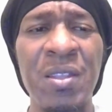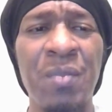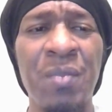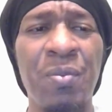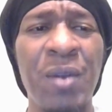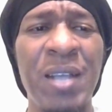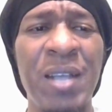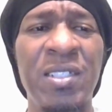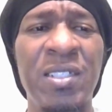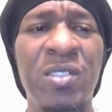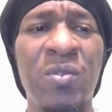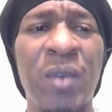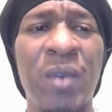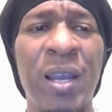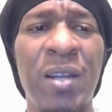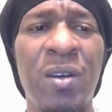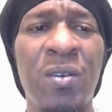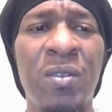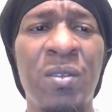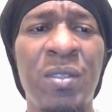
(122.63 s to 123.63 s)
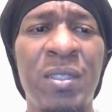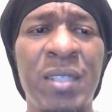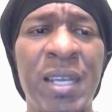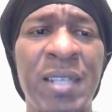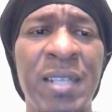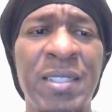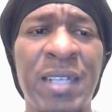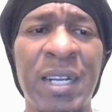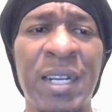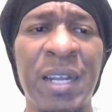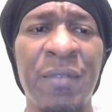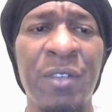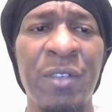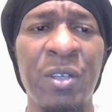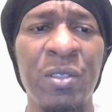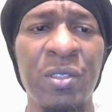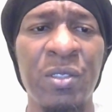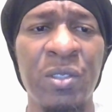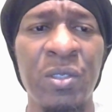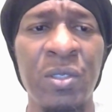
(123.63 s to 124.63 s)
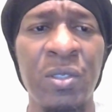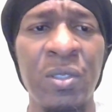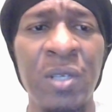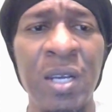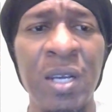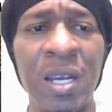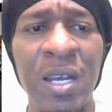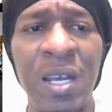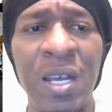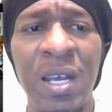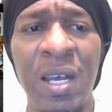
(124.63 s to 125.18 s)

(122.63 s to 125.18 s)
The Price is Right on days that I have to go to school.